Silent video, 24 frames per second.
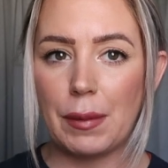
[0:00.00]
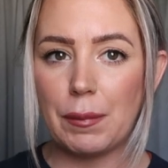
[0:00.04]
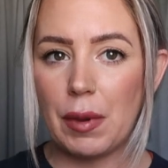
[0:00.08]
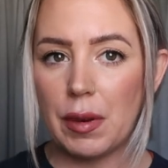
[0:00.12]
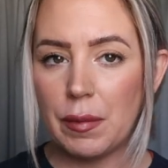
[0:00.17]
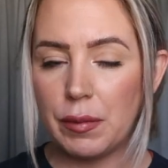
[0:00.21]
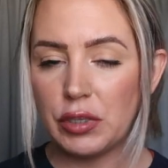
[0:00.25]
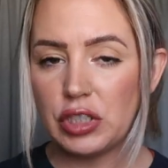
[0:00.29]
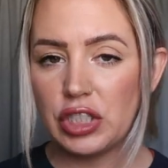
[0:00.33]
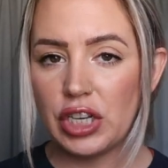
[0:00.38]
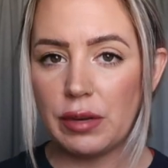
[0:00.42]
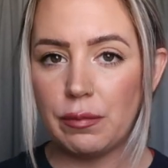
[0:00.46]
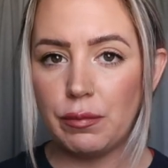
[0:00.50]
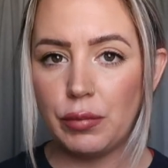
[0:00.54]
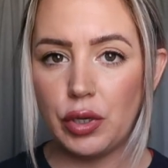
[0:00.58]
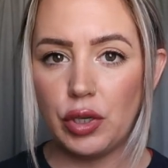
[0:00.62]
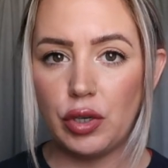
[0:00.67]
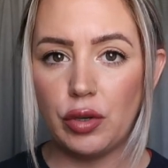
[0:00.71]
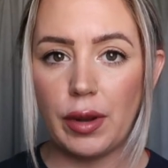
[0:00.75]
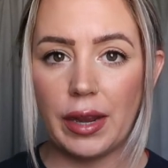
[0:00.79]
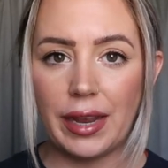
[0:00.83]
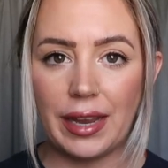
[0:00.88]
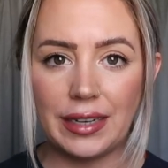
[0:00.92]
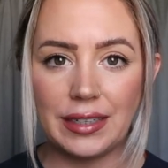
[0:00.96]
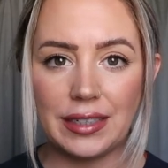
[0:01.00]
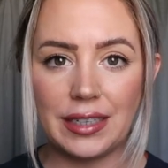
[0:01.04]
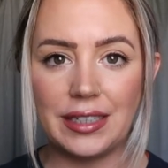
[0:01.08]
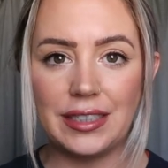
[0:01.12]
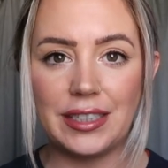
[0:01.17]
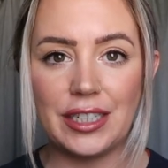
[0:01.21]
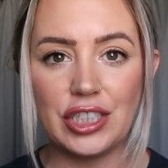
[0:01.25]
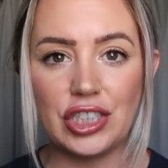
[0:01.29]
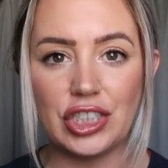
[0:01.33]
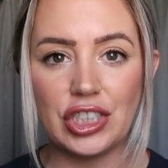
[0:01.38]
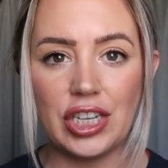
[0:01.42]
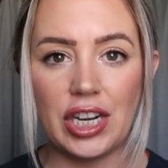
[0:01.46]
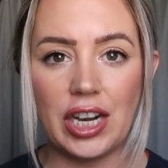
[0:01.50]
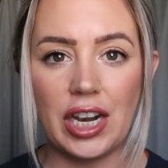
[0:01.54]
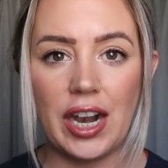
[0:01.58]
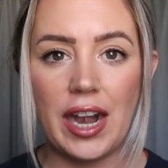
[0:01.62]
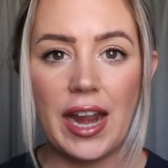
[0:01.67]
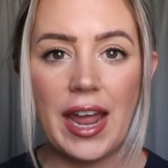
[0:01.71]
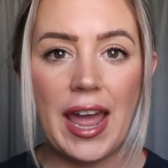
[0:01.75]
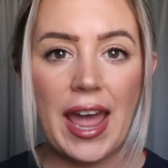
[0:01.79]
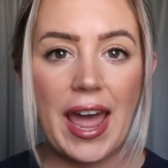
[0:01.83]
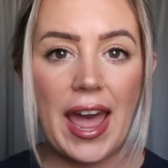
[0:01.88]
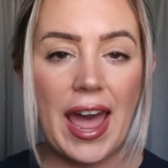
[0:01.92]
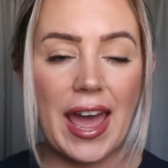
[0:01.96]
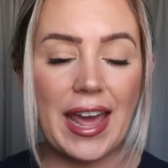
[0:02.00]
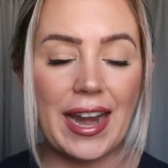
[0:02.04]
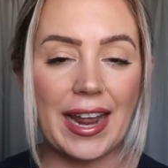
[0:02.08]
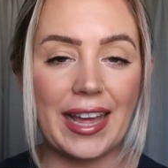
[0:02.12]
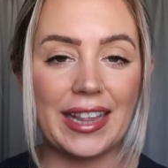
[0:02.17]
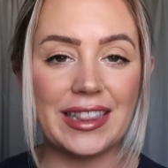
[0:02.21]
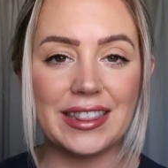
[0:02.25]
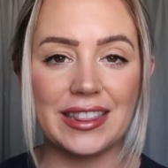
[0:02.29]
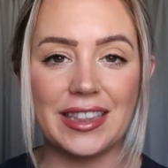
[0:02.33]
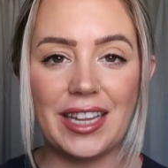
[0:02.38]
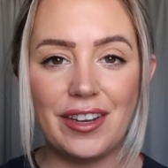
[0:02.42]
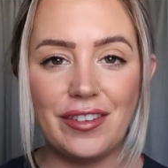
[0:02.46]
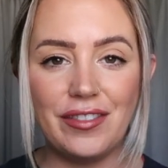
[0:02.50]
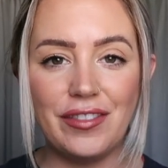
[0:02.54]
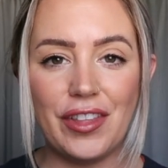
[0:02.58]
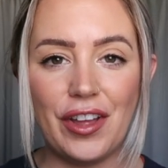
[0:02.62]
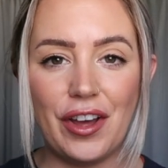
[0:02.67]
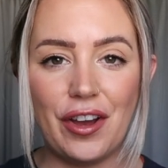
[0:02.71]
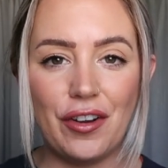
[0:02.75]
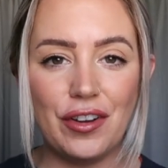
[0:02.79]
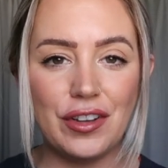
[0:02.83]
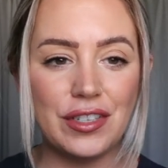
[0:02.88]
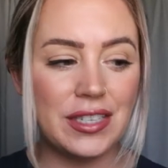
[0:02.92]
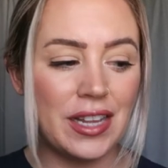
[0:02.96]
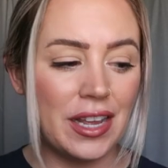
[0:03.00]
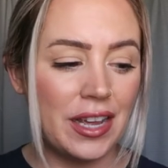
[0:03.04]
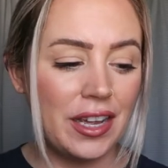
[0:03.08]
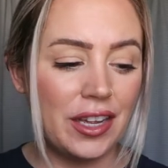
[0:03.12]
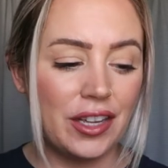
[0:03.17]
purple shampoo and conditioner, and I love those.